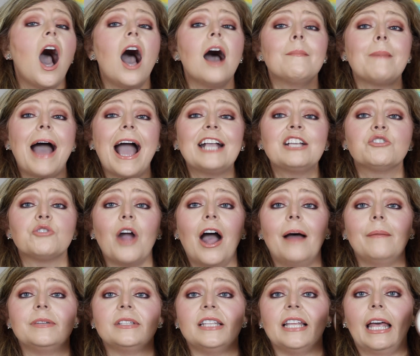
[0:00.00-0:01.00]
I
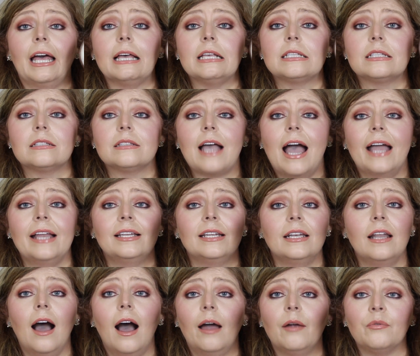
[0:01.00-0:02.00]
dropped this. I
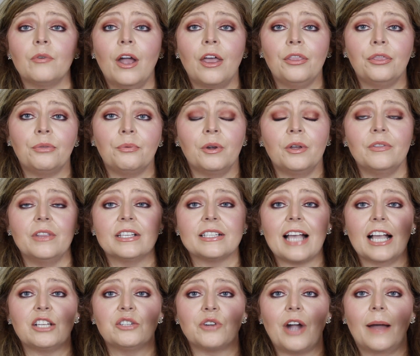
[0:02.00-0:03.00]
did not run through this.
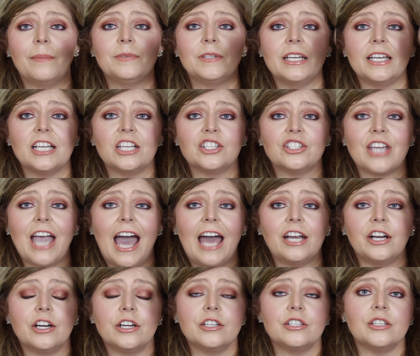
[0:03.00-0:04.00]
I dropped it. It
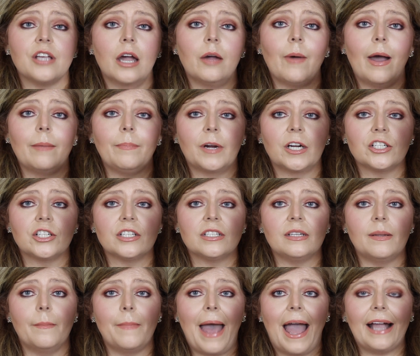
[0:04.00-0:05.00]
shattered, so I
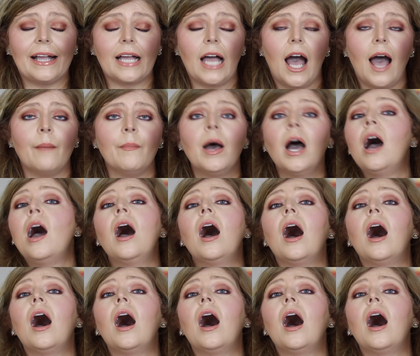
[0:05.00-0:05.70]
purchased a backup.